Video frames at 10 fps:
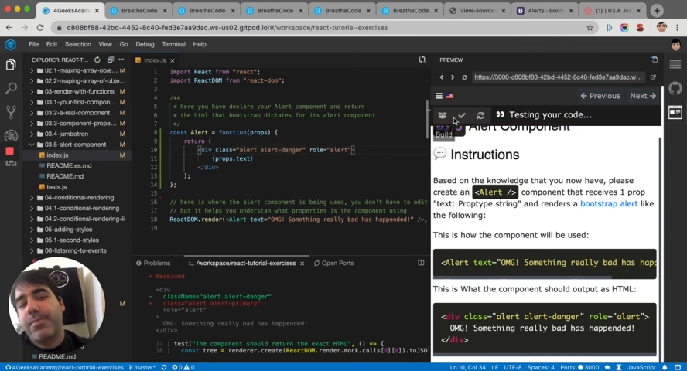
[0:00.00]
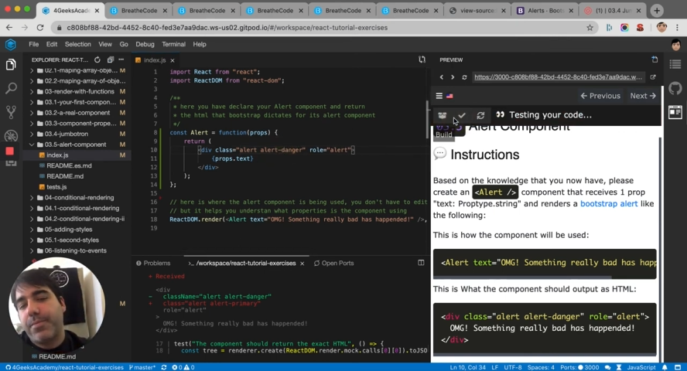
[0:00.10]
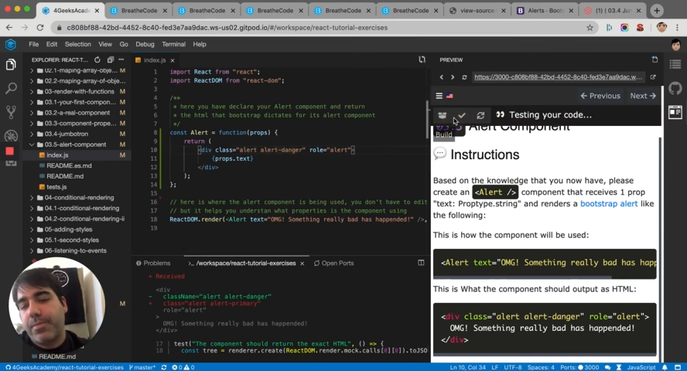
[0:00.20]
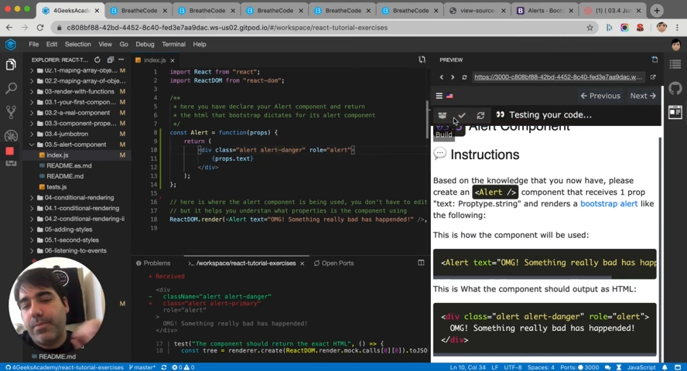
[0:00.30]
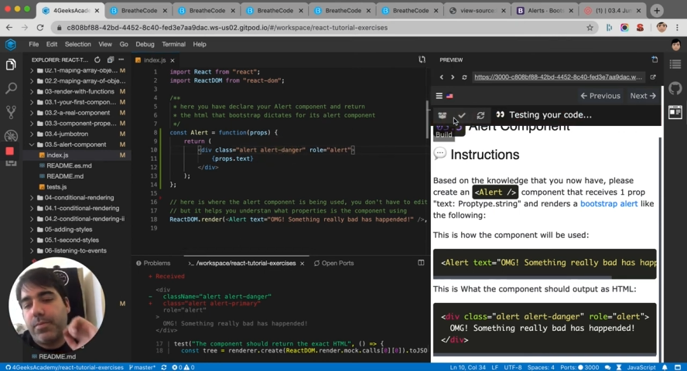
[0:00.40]

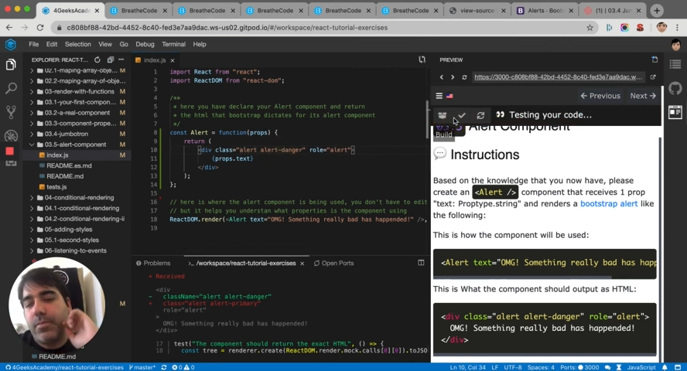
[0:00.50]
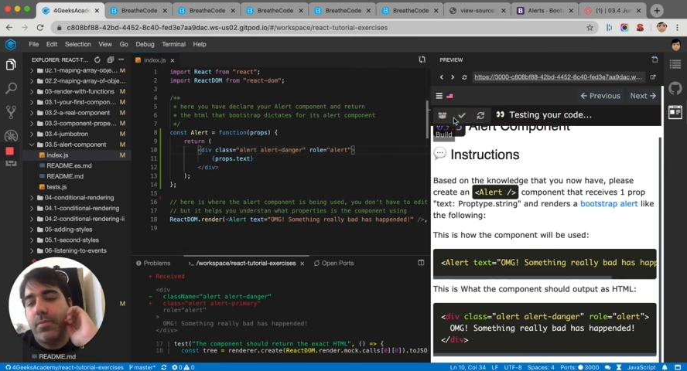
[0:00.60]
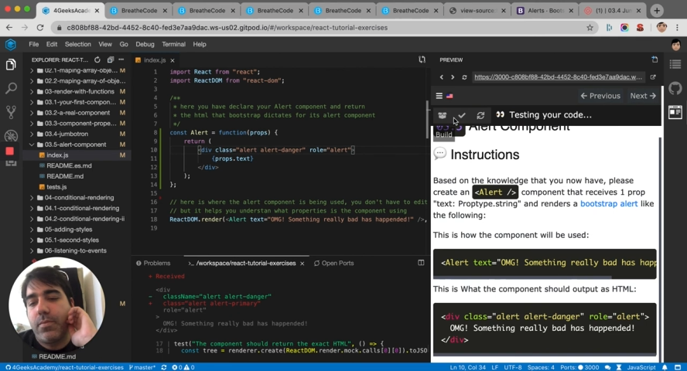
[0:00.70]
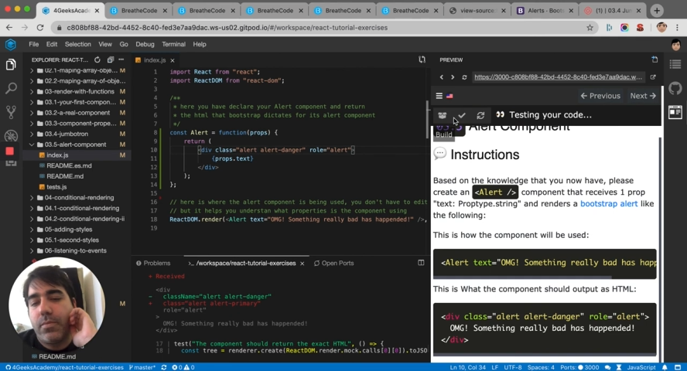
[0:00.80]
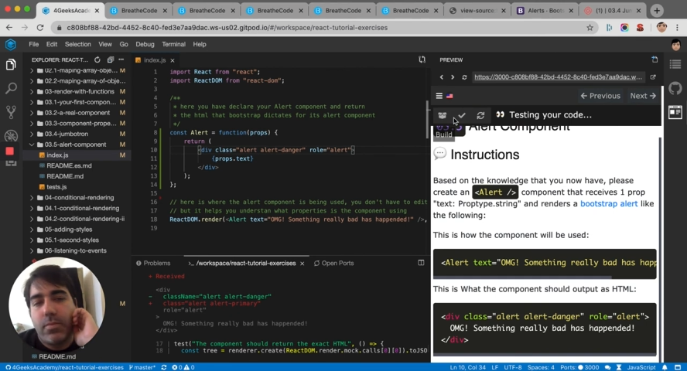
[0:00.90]

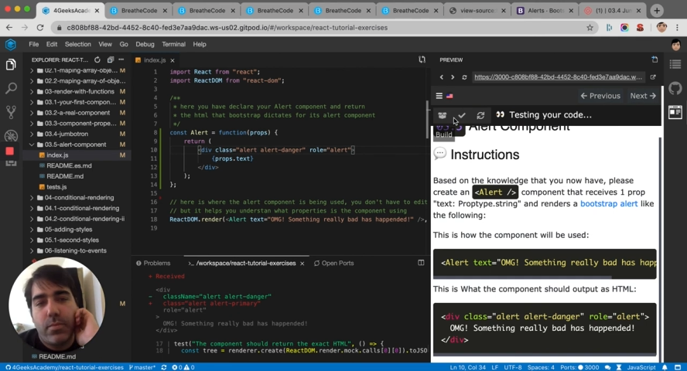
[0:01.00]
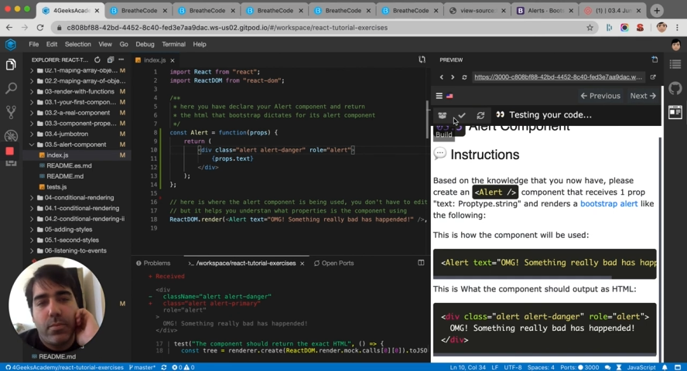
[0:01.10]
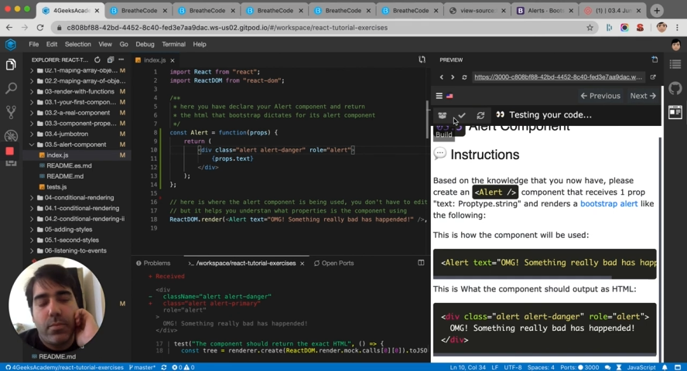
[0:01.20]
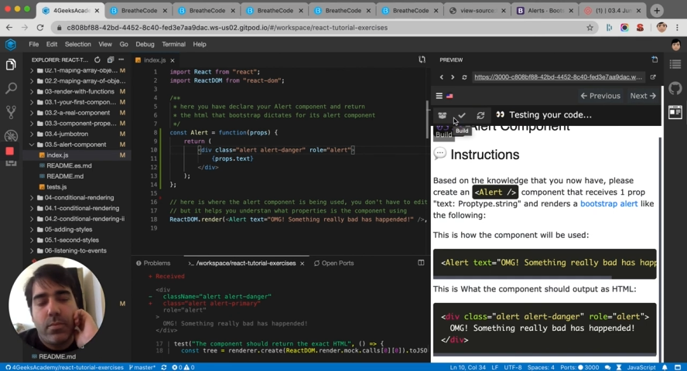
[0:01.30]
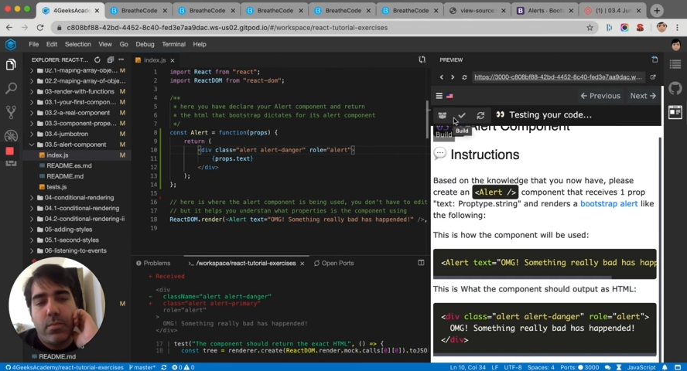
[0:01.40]

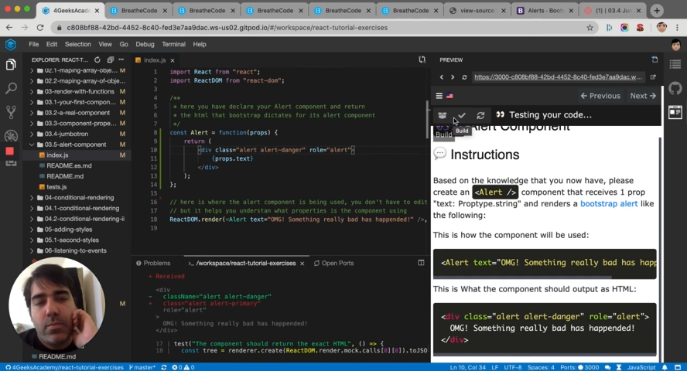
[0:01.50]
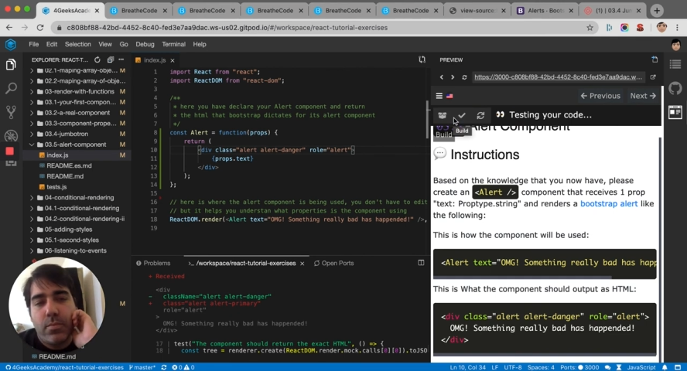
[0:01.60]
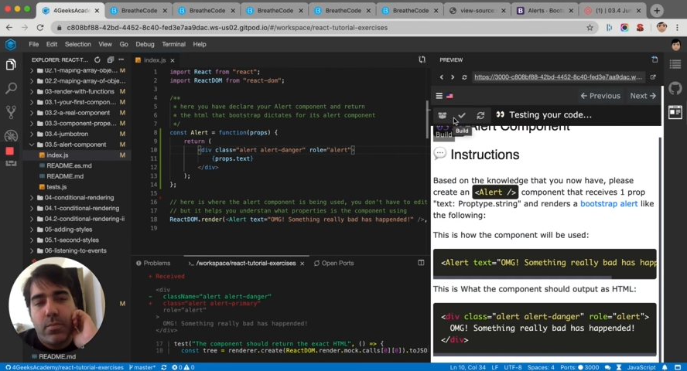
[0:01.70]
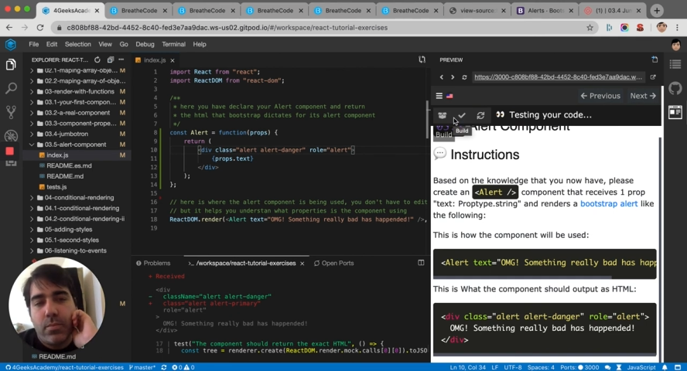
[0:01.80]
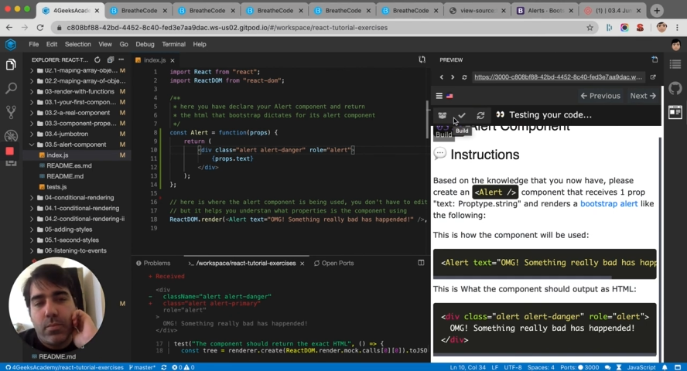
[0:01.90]

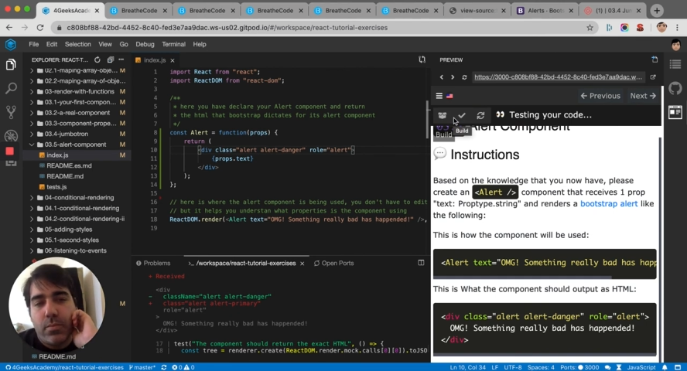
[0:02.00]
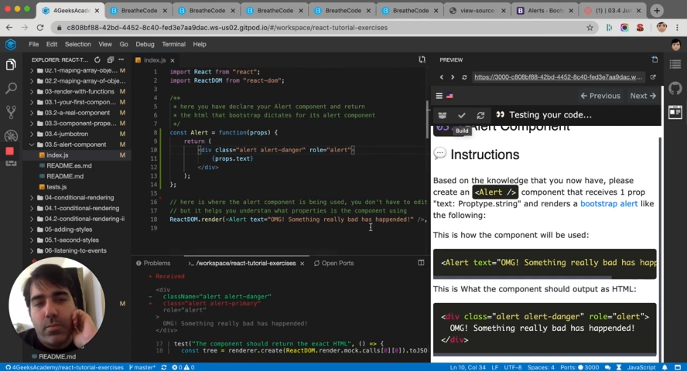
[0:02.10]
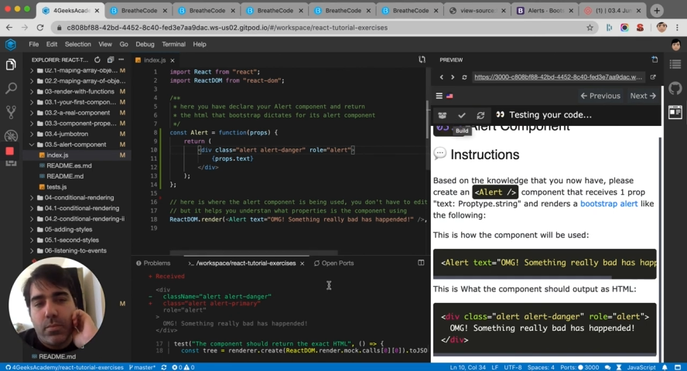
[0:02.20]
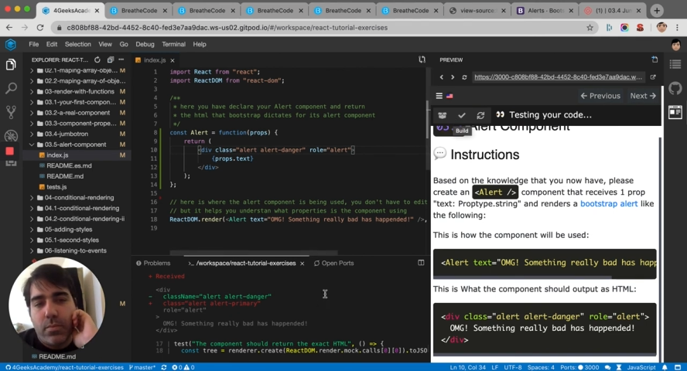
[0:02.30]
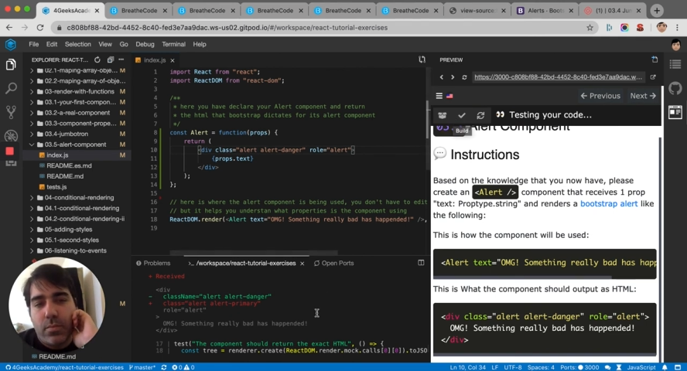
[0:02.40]

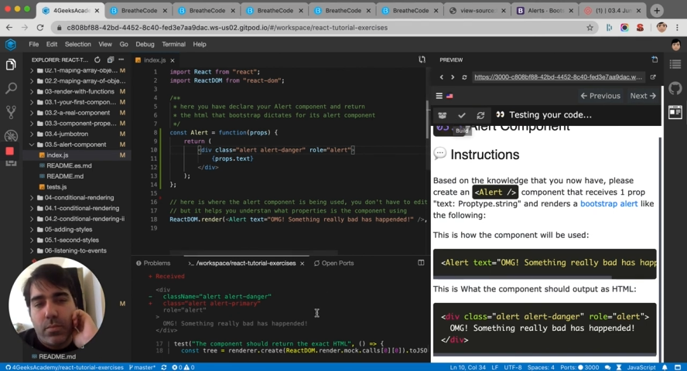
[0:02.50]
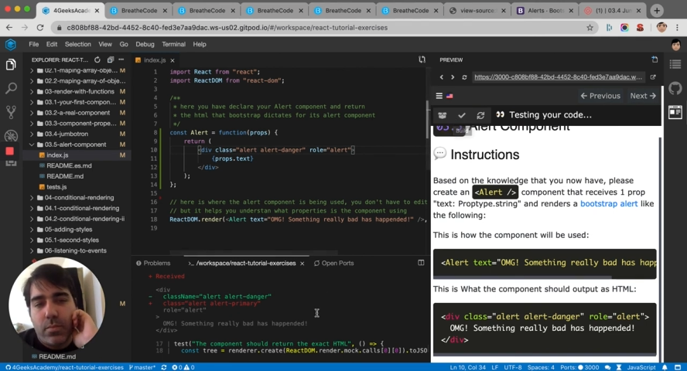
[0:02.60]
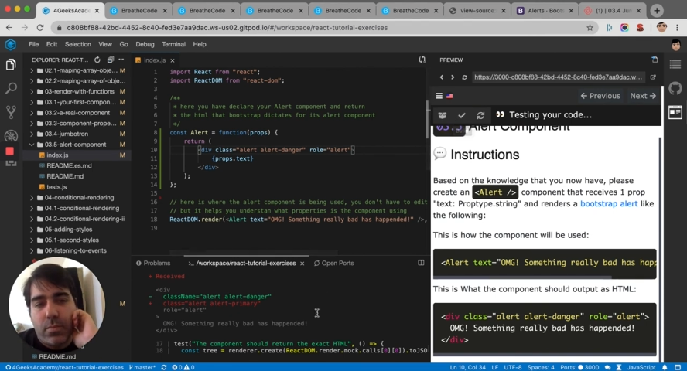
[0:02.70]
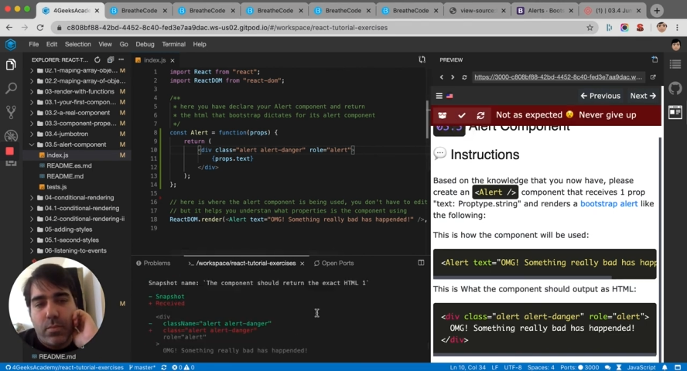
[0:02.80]
No one is speaking in this clip.